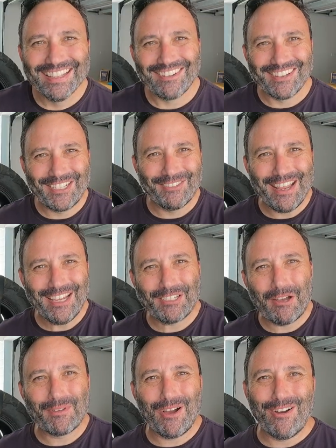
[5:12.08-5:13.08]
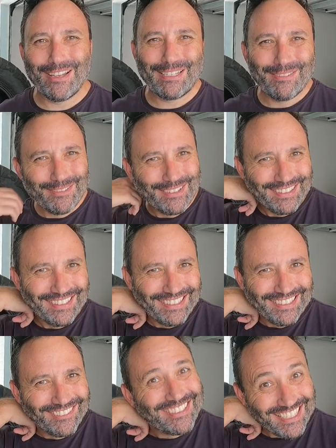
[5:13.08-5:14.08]
so until next time guys,
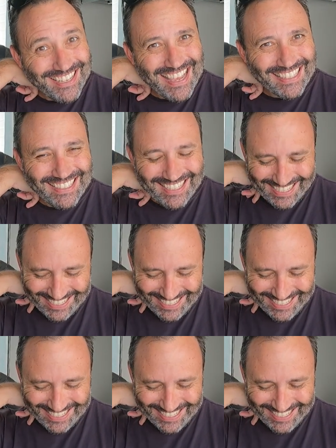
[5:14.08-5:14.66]
we'll see you out.